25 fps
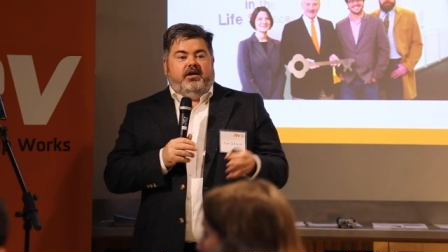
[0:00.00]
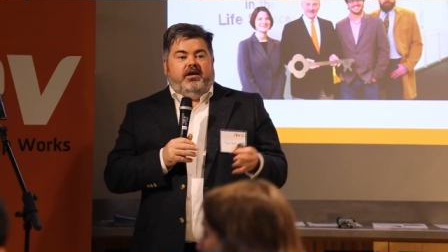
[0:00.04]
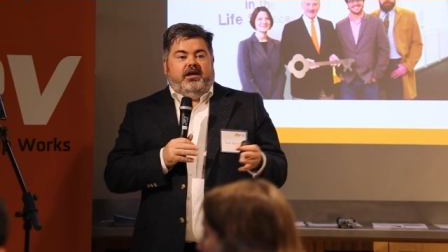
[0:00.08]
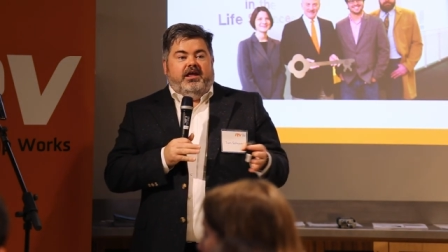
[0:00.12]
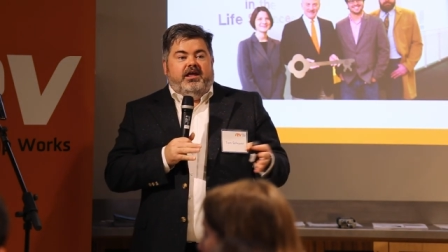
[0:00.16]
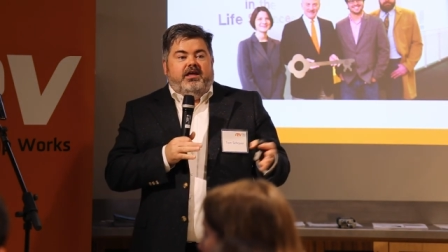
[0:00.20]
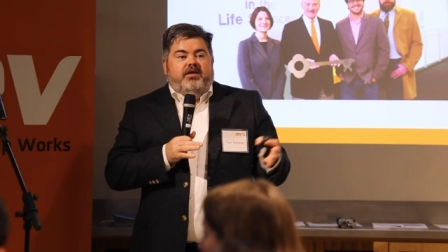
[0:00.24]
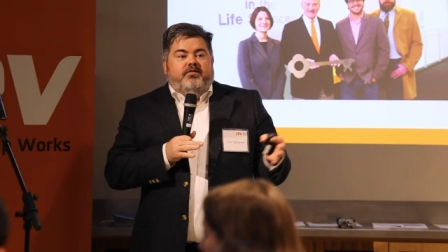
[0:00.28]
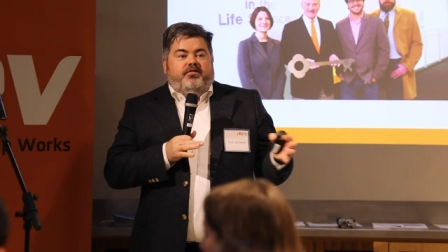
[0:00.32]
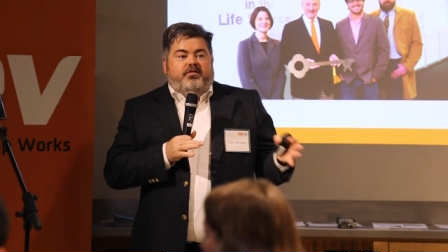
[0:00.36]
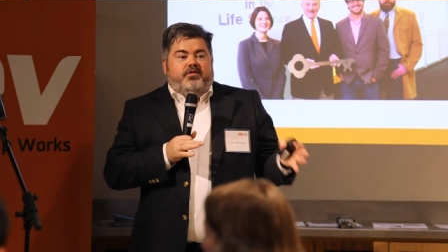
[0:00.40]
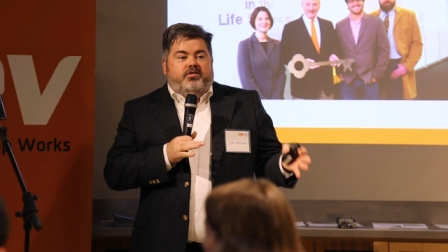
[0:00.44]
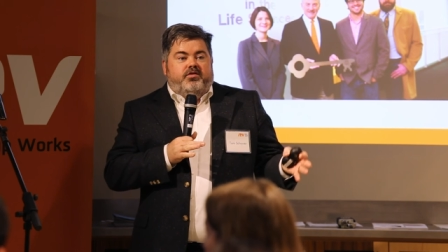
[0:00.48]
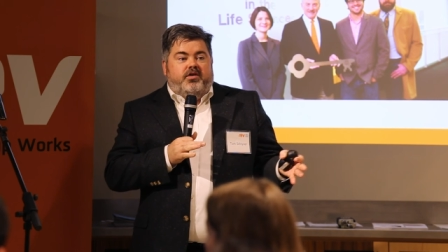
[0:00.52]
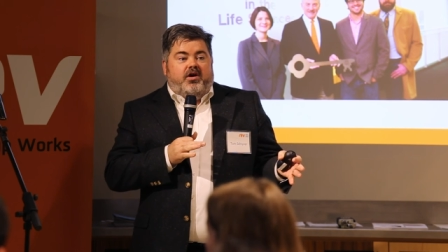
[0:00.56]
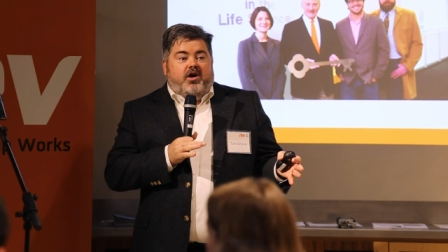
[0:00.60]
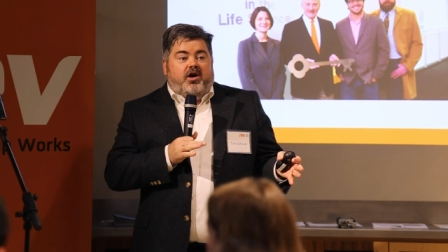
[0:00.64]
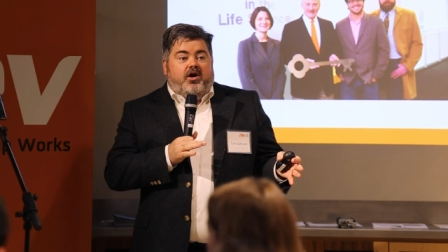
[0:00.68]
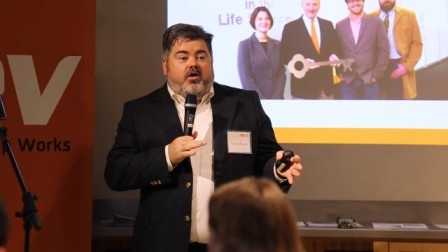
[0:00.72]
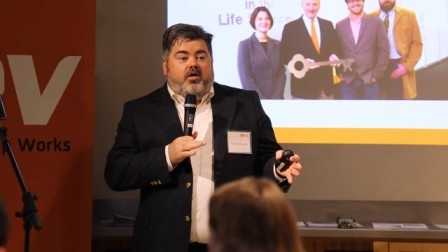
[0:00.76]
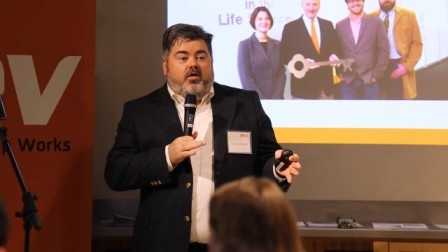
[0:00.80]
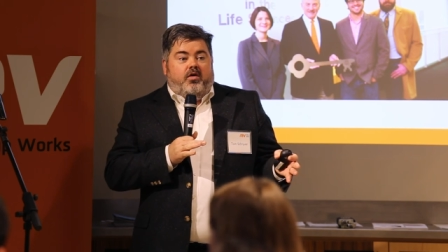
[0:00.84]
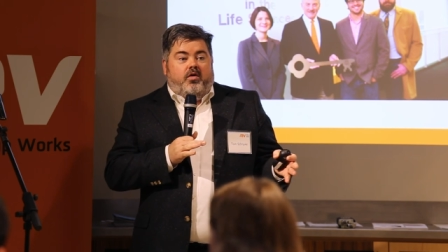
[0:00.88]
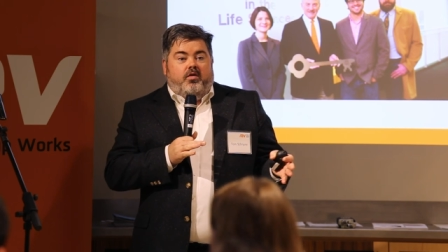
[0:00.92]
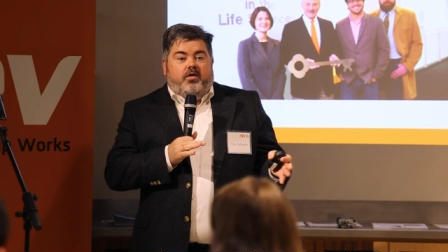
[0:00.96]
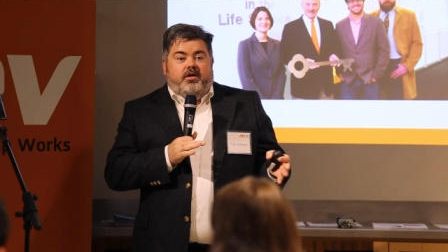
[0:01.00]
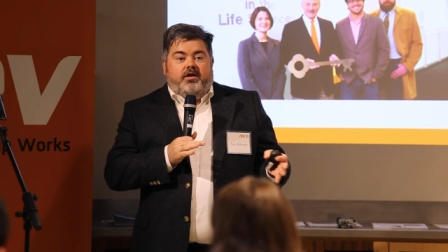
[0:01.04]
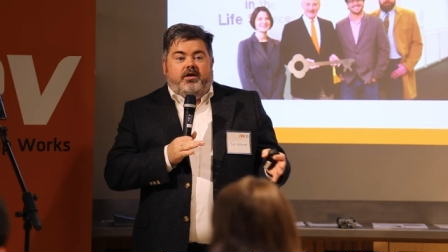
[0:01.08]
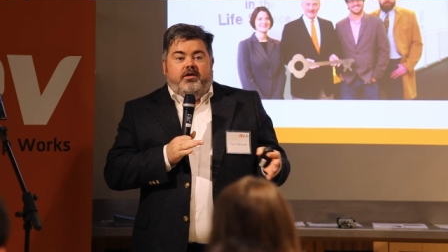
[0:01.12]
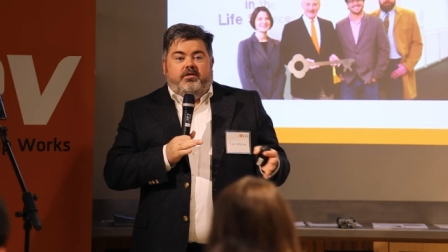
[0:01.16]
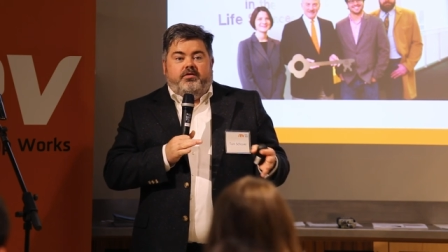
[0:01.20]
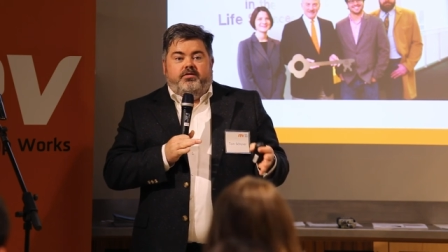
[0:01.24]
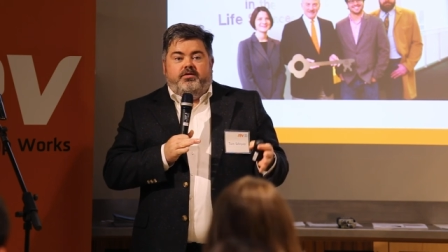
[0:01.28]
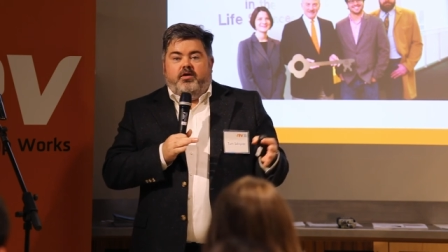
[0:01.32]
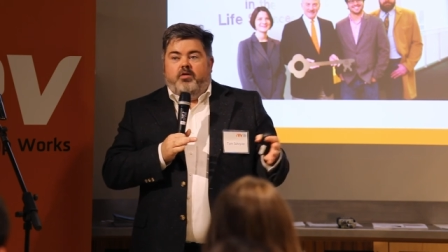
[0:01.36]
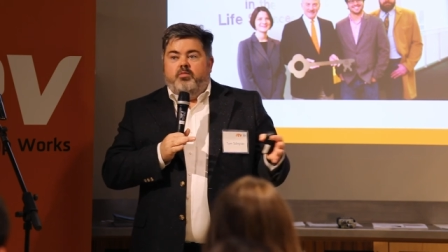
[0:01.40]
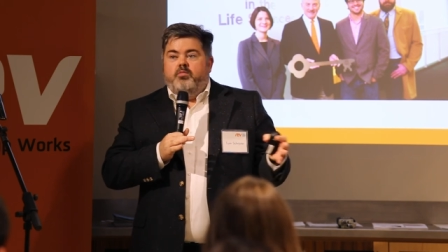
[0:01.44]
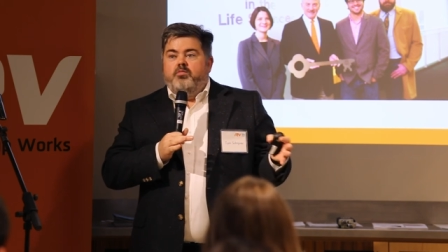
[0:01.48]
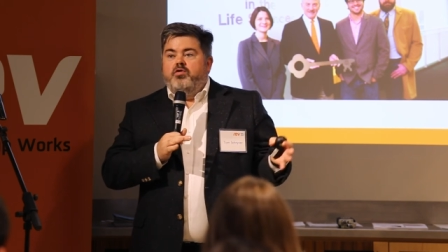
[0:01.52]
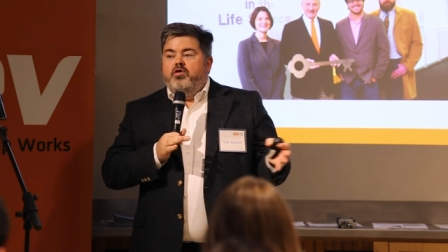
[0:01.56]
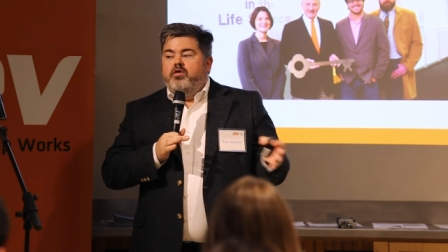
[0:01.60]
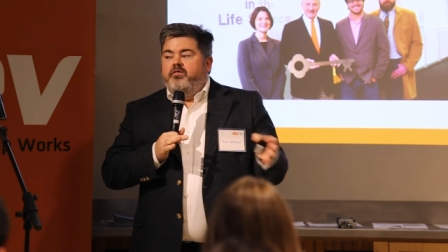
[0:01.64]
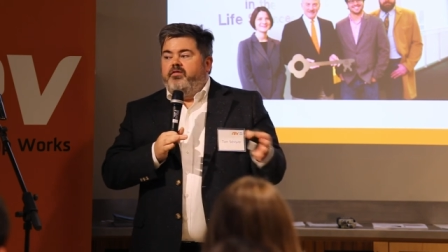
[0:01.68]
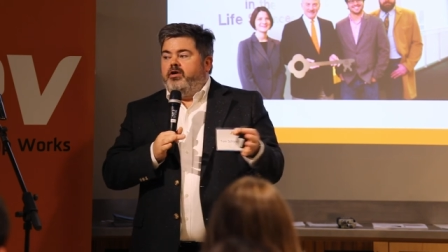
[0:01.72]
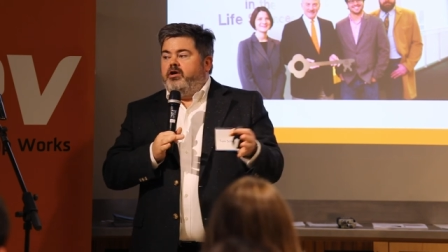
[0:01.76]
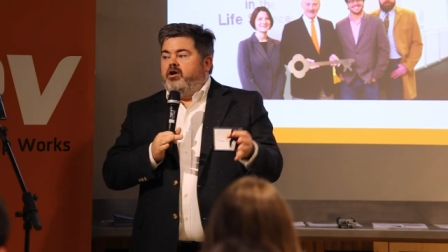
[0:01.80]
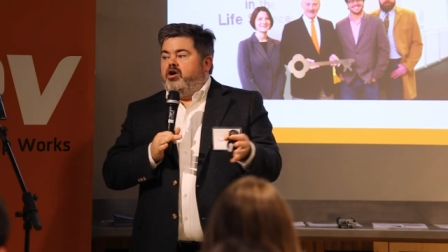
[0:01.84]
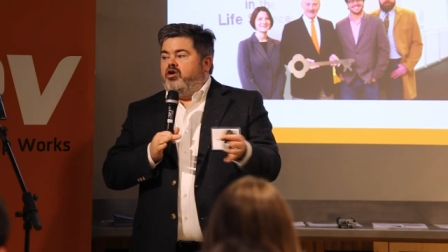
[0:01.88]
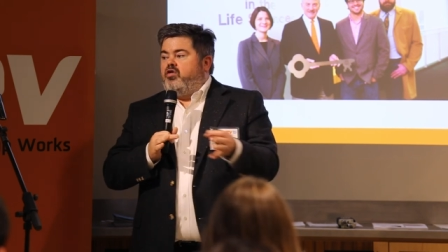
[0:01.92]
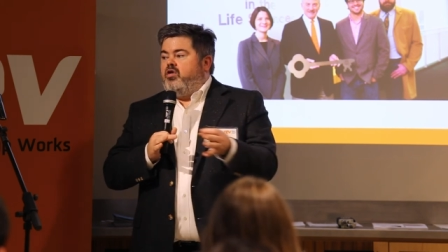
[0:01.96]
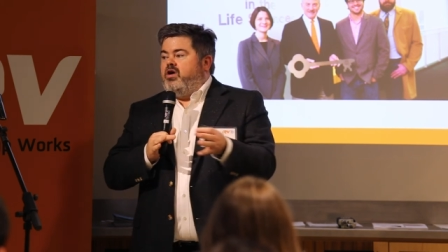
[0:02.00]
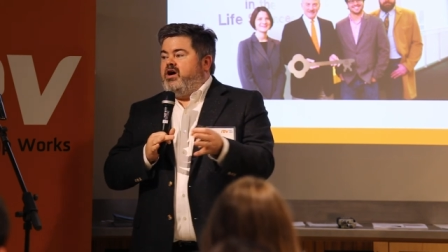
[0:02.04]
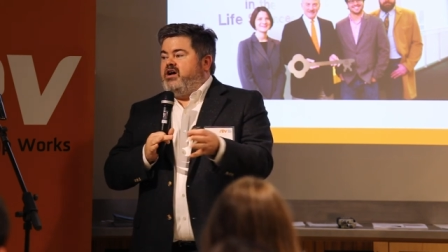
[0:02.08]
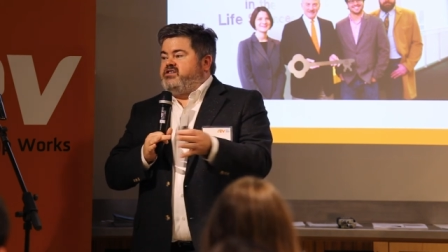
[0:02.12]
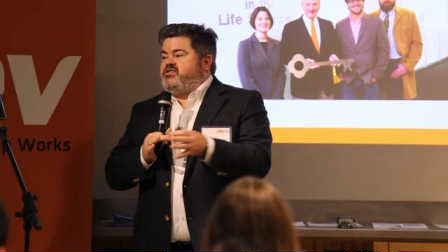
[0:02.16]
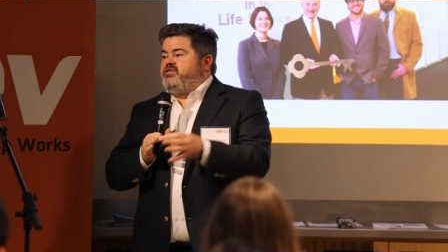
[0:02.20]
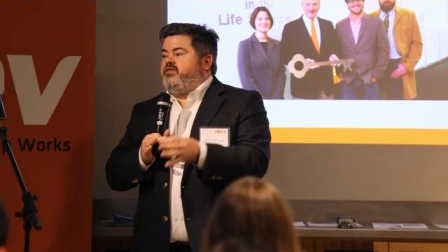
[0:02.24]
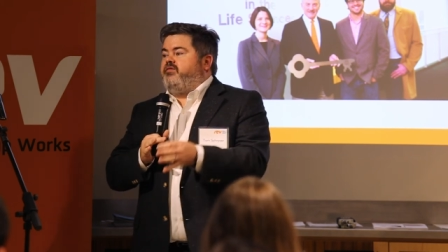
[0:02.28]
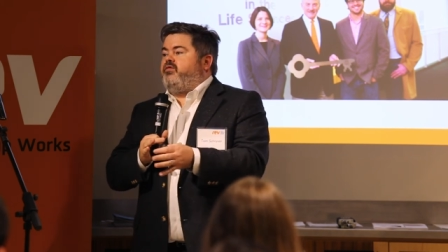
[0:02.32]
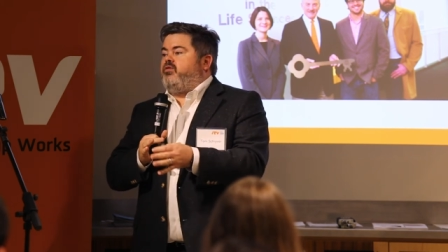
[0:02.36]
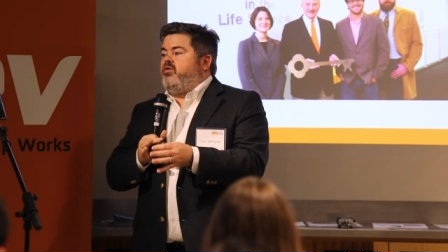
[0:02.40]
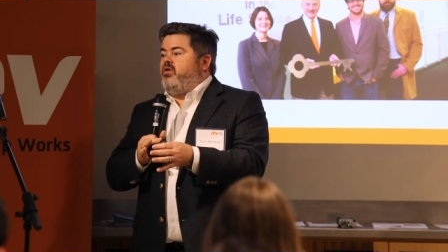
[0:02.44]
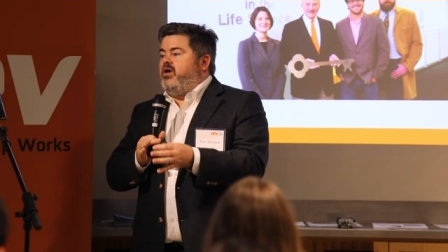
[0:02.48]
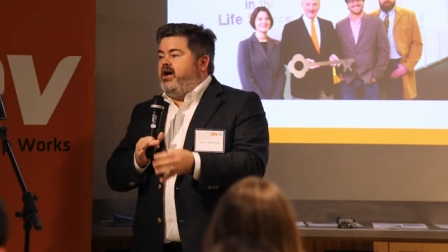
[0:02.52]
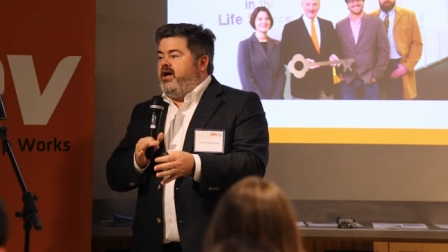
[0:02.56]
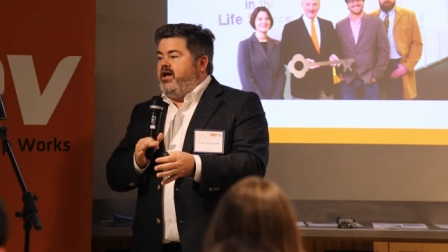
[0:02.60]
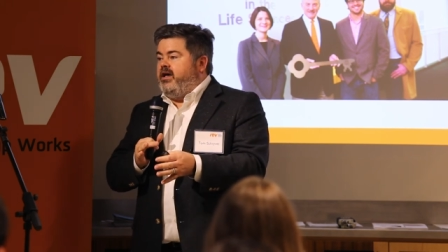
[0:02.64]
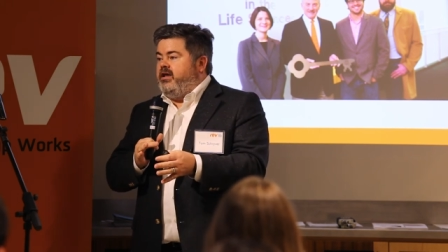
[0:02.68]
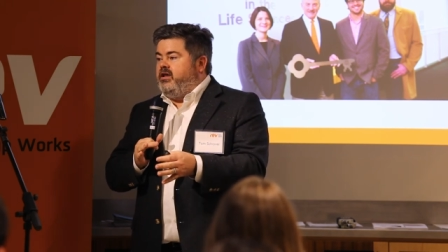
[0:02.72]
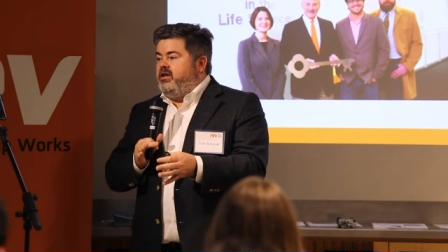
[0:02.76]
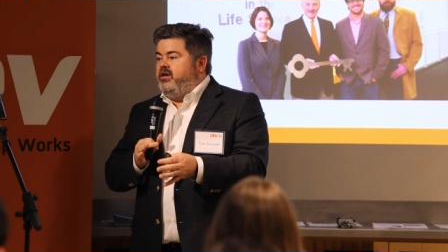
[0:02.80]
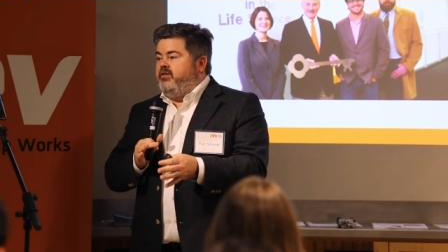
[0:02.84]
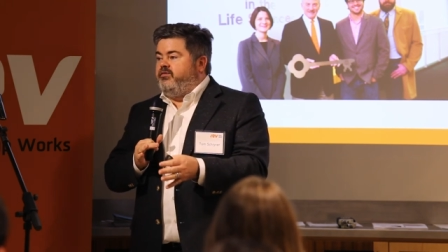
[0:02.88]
even though they're moving across a variety